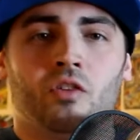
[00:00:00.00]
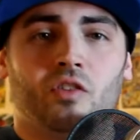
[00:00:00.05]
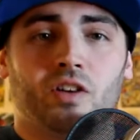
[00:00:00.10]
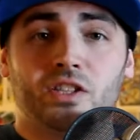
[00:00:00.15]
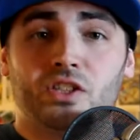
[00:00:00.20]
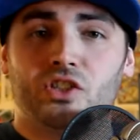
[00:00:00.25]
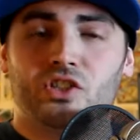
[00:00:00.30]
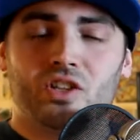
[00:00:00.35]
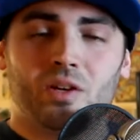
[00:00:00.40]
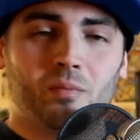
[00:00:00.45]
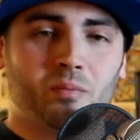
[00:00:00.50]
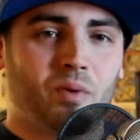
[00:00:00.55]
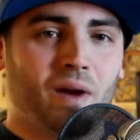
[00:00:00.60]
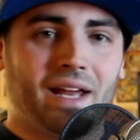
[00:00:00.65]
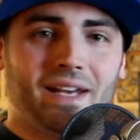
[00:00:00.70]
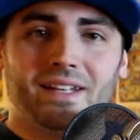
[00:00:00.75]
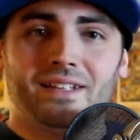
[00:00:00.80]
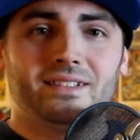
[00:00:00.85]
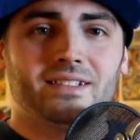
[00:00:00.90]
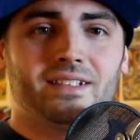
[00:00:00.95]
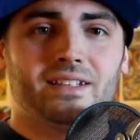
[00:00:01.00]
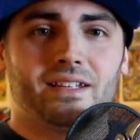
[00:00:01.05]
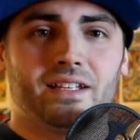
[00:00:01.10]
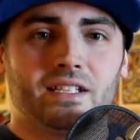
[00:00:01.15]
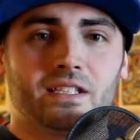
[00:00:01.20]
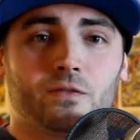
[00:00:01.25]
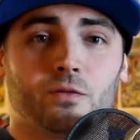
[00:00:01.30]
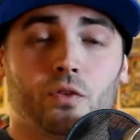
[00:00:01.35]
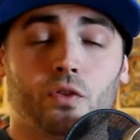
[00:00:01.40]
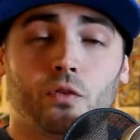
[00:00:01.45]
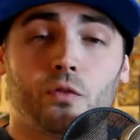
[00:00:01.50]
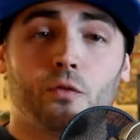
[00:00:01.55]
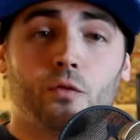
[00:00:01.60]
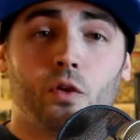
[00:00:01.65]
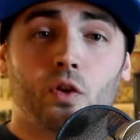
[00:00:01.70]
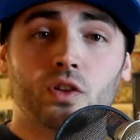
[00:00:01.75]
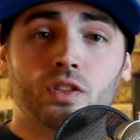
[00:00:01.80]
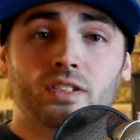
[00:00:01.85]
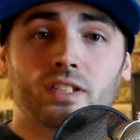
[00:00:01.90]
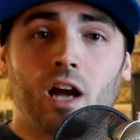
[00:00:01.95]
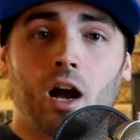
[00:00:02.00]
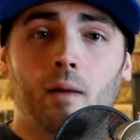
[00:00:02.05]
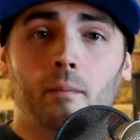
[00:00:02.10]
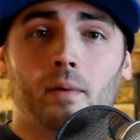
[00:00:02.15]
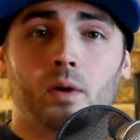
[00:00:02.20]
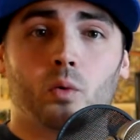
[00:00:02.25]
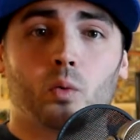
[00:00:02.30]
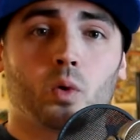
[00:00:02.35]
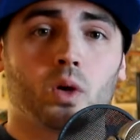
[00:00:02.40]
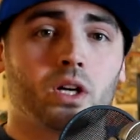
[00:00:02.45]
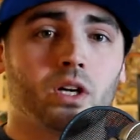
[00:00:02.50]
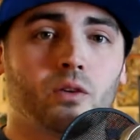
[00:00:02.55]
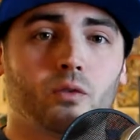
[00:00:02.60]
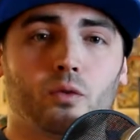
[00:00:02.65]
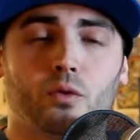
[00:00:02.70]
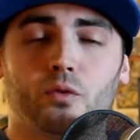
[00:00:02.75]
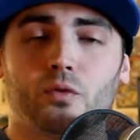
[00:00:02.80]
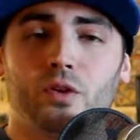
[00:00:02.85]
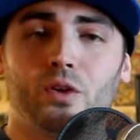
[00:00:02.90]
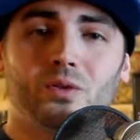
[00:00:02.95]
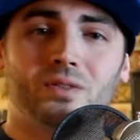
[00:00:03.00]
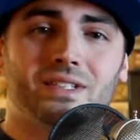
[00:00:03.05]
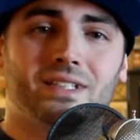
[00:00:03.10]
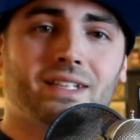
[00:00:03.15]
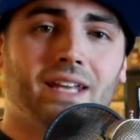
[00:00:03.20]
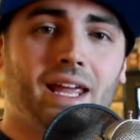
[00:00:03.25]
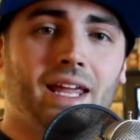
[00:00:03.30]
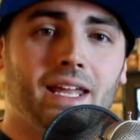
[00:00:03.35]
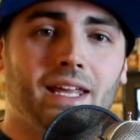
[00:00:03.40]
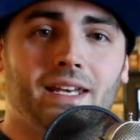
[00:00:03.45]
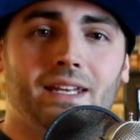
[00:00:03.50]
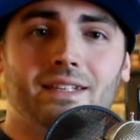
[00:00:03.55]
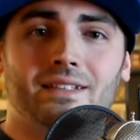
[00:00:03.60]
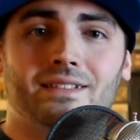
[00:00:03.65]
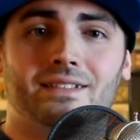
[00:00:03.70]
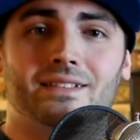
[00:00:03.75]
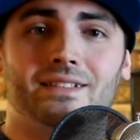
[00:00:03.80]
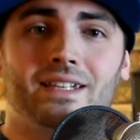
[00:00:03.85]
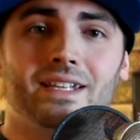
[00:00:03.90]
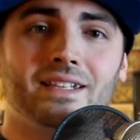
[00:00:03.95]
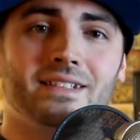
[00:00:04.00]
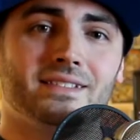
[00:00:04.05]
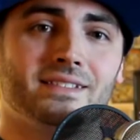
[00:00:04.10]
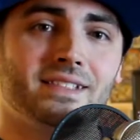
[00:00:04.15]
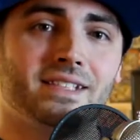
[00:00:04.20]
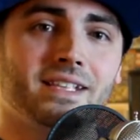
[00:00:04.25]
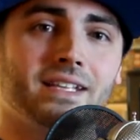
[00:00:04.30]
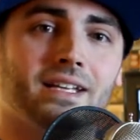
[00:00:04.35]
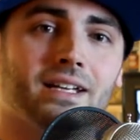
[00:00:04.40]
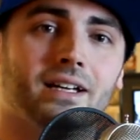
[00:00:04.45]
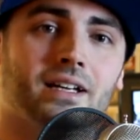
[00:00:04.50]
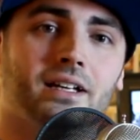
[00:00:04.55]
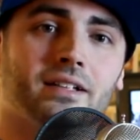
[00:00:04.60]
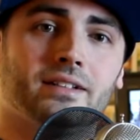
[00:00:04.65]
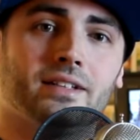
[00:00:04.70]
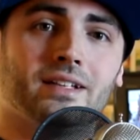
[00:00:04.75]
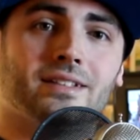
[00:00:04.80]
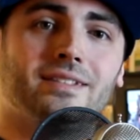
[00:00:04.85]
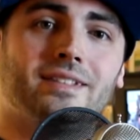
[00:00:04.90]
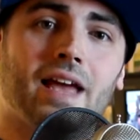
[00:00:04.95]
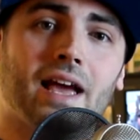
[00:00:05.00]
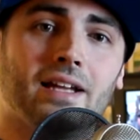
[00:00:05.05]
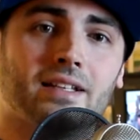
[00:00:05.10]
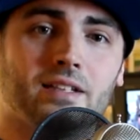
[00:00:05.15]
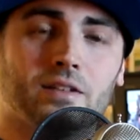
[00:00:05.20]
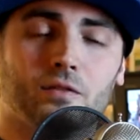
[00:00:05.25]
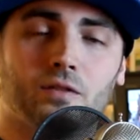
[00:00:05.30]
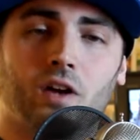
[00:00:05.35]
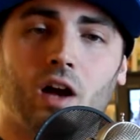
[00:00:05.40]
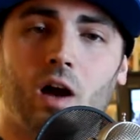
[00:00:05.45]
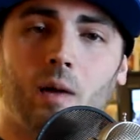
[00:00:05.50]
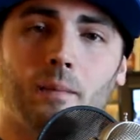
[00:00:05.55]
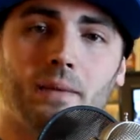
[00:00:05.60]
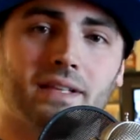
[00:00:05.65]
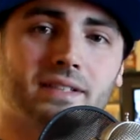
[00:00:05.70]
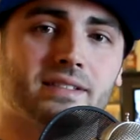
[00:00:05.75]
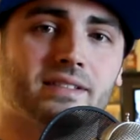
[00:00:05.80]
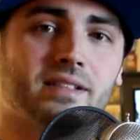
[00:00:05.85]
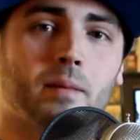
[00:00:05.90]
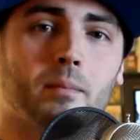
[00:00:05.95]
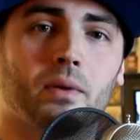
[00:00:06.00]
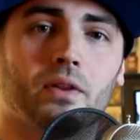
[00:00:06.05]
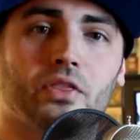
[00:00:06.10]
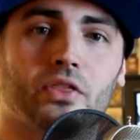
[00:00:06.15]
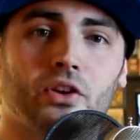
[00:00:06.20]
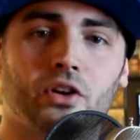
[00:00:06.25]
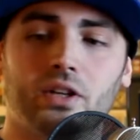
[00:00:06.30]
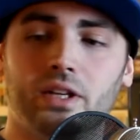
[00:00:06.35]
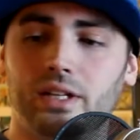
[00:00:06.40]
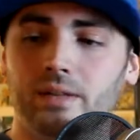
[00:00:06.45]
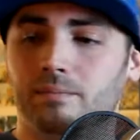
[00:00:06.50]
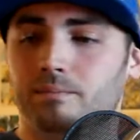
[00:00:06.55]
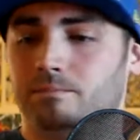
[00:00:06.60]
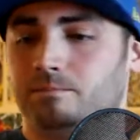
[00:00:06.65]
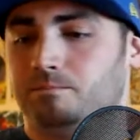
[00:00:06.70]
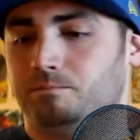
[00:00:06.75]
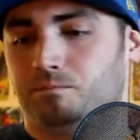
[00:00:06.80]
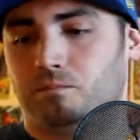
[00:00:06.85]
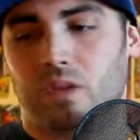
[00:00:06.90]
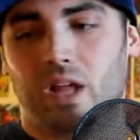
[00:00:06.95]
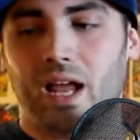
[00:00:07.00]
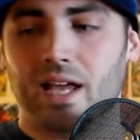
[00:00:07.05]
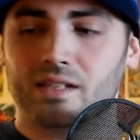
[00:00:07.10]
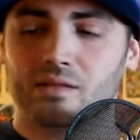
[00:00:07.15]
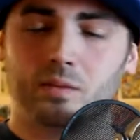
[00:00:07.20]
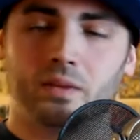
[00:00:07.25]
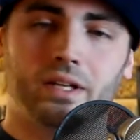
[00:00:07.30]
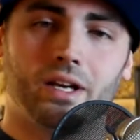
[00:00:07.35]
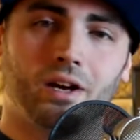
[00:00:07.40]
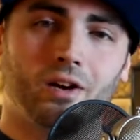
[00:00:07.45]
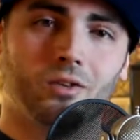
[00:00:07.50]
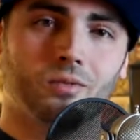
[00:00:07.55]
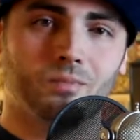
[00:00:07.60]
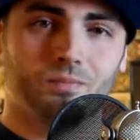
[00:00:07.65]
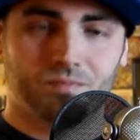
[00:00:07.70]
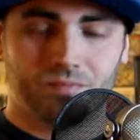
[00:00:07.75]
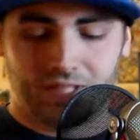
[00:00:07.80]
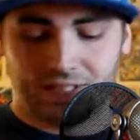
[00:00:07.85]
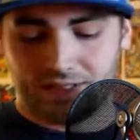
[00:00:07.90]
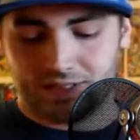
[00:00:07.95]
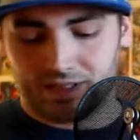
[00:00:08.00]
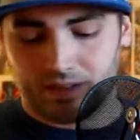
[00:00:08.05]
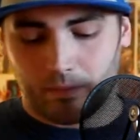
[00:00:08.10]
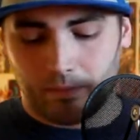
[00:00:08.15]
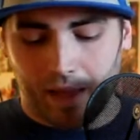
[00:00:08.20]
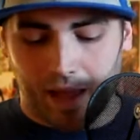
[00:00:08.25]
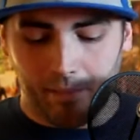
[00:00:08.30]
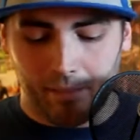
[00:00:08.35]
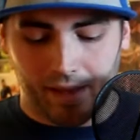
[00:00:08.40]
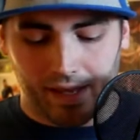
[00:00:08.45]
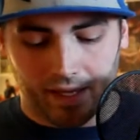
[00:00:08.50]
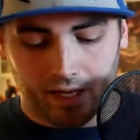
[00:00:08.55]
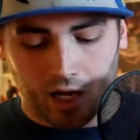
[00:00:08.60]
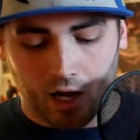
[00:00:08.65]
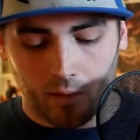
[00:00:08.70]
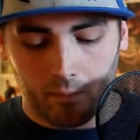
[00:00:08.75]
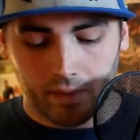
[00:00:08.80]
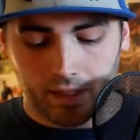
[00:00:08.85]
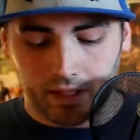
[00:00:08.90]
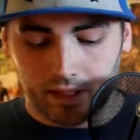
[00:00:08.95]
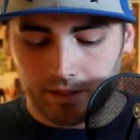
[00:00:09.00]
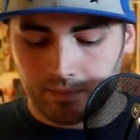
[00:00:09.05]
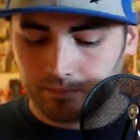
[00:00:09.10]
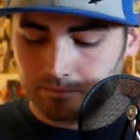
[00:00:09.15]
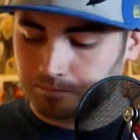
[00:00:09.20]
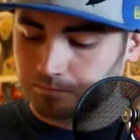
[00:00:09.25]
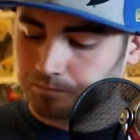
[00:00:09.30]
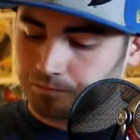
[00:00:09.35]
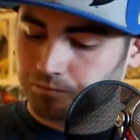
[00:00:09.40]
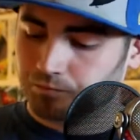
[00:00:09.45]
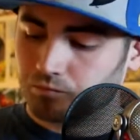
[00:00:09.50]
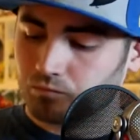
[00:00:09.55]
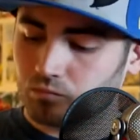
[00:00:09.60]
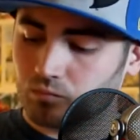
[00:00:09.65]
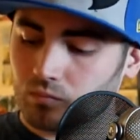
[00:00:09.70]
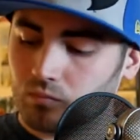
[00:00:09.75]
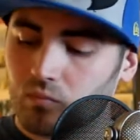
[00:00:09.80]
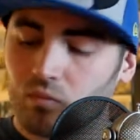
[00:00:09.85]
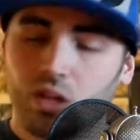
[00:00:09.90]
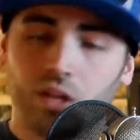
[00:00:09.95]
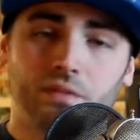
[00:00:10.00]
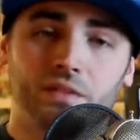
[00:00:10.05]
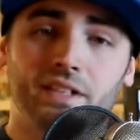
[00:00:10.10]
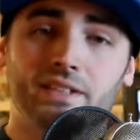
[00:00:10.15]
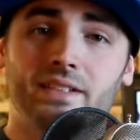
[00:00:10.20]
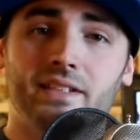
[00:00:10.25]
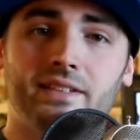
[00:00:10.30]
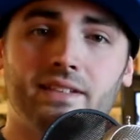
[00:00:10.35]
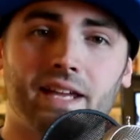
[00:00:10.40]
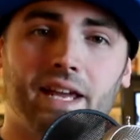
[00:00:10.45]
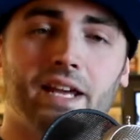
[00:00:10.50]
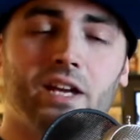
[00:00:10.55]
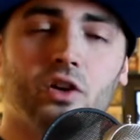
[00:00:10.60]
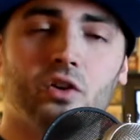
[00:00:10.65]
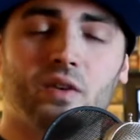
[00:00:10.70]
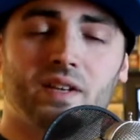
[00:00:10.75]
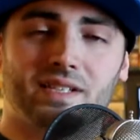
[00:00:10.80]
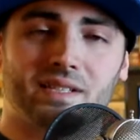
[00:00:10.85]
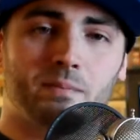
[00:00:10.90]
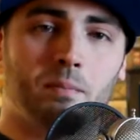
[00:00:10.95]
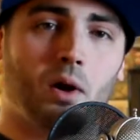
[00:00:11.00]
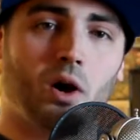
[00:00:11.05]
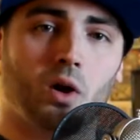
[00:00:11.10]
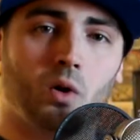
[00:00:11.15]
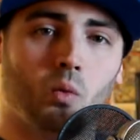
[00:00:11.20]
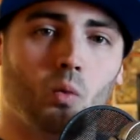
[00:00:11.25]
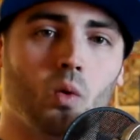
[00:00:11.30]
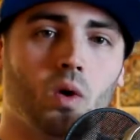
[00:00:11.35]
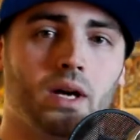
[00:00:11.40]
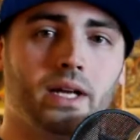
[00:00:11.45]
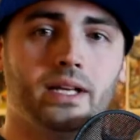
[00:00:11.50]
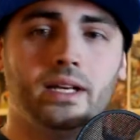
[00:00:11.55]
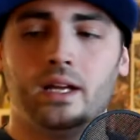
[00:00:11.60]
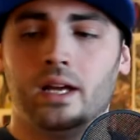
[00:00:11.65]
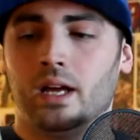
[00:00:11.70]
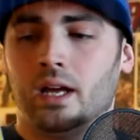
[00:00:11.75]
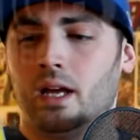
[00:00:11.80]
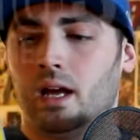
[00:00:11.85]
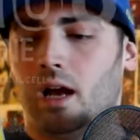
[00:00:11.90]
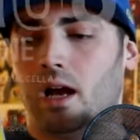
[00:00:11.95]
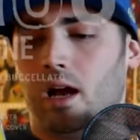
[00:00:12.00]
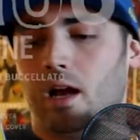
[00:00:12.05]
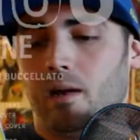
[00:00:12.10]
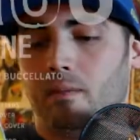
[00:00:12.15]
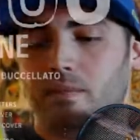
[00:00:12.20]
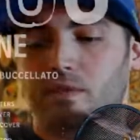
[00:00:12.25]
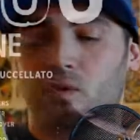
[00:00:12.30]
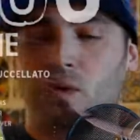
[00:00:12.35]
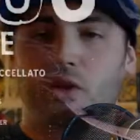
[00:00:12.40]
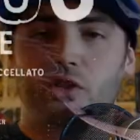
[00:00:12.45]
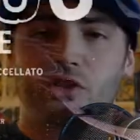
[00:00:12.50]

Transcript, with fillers: let's jump right into this. For the first comic we're gonna review today, it is DC Detective Comics number 30. As we know, this is a Batman comic. This is Icarus Part 1 um, so